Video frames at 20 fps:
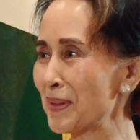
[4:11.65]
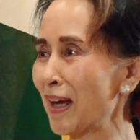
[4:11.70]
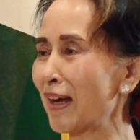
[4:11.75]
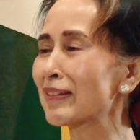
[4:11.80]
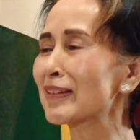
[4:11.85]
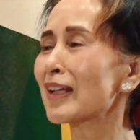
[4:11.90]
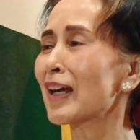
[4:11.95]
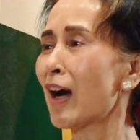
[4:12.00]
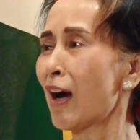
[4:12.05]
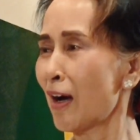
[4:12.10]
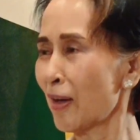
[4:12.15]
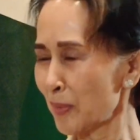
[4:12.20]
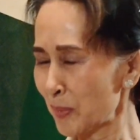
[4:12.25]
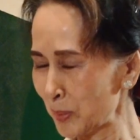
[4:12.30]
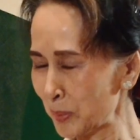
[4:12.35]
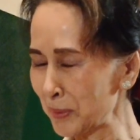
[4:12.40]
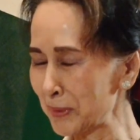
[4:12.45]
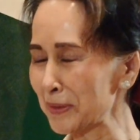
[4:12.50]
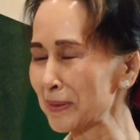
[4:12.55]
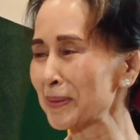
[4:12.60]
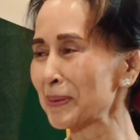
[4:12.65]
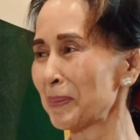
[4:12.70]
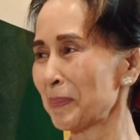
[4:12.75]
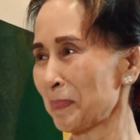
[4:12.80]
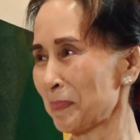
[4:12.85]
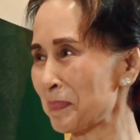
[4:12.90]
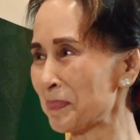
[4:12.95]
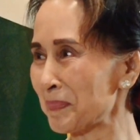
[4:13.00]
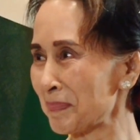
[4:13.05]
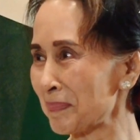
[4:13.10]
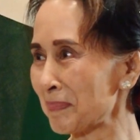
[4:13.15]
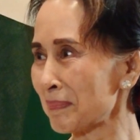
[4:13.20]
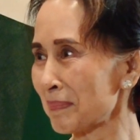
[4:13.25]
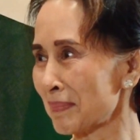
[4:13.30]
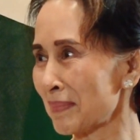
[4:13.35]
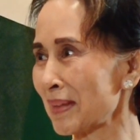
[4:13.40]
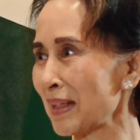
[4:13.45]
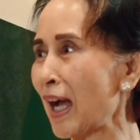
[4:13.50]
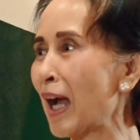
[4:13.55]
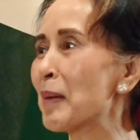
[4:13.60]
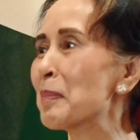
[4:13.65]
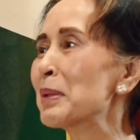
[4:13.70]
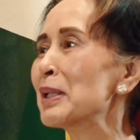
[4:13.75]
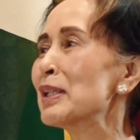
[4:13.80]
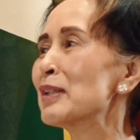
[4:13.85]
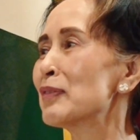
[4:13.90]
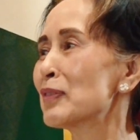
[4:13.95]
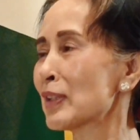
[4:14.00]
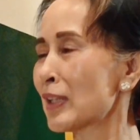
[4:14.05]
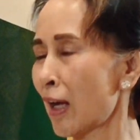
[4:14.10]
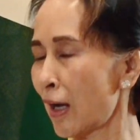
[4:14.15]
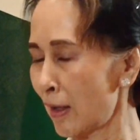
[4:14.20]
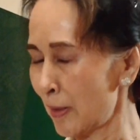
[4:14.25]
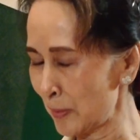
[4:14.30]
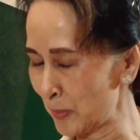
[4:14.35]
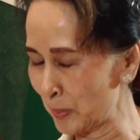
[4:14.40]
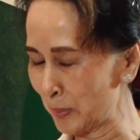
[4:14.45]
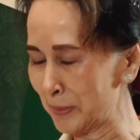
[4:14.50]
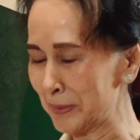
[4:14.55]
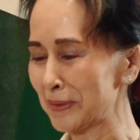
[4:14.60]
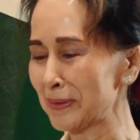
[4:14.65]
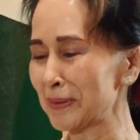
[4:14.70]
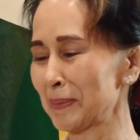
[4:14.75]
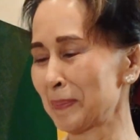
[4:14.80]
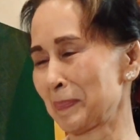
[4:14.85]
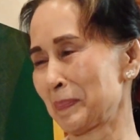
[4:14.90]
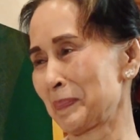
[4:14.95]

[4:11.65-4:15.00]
I think hard work. I believe in hard work.